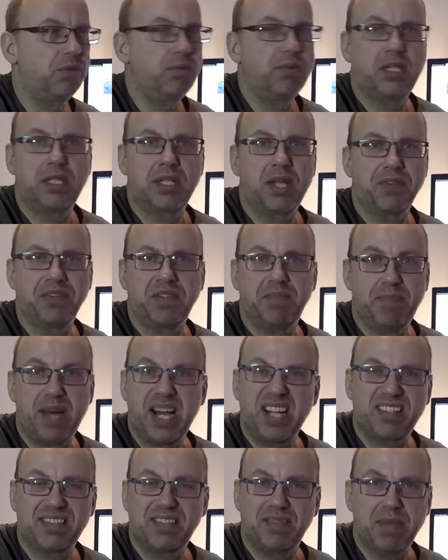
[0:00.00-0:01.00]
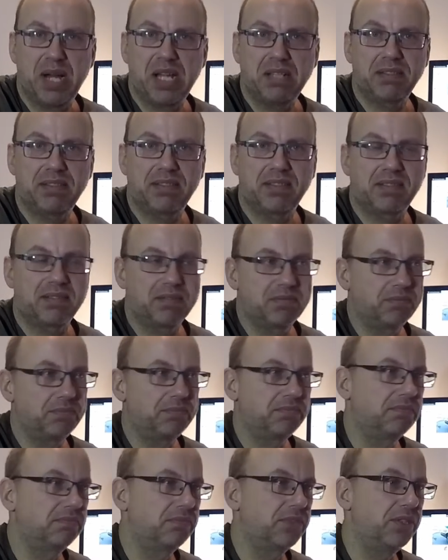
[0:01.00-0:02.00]
$3,000 a month,
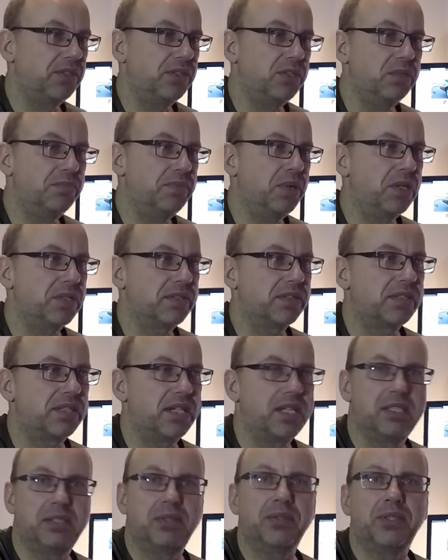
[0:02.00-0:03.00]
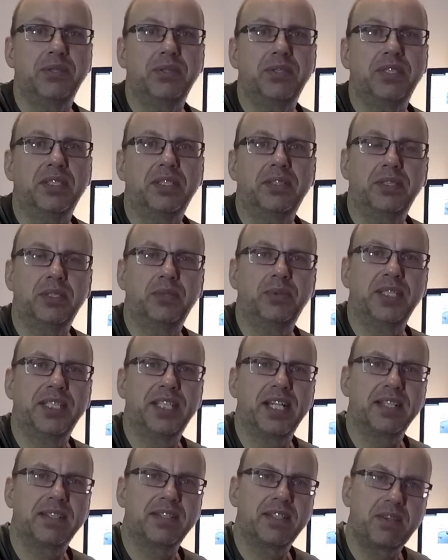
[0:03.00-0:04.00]
and your boss tell you you will
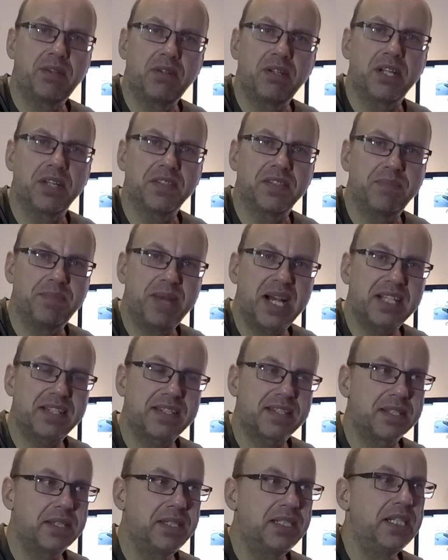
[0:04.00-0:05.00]
get $3,000.